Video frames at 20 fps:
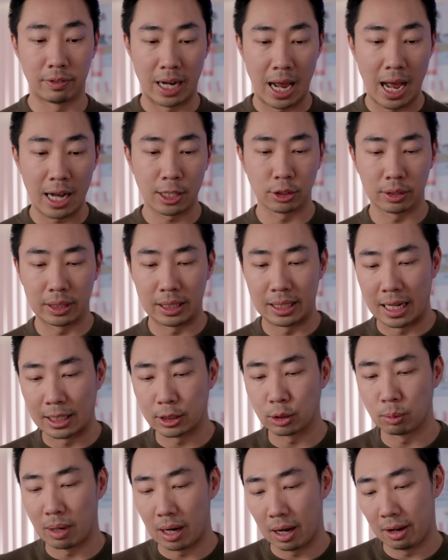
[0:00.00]
And actually,
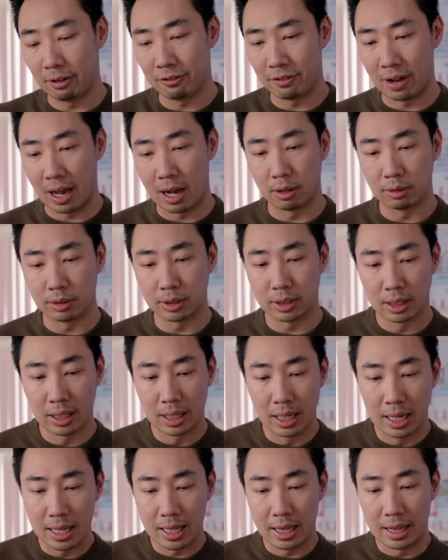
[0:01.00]
that's why I found
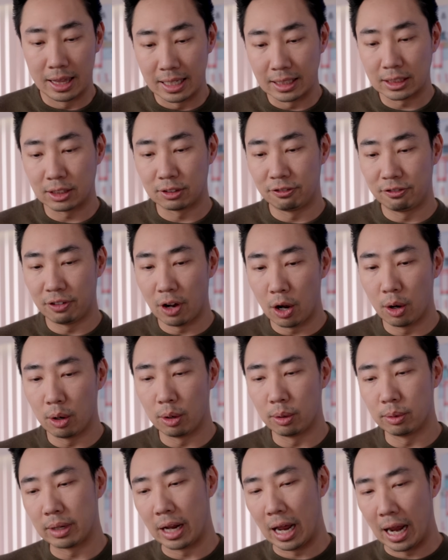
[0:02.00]
this
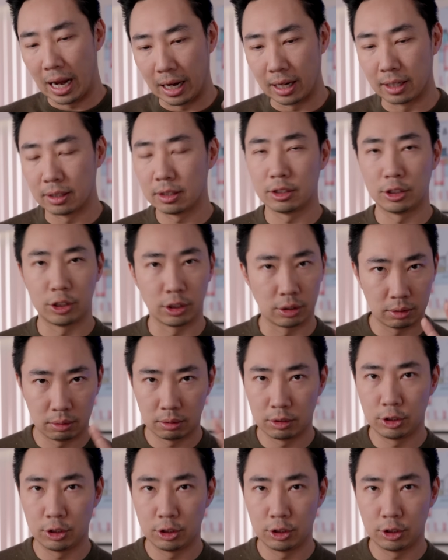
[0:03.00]
phone and just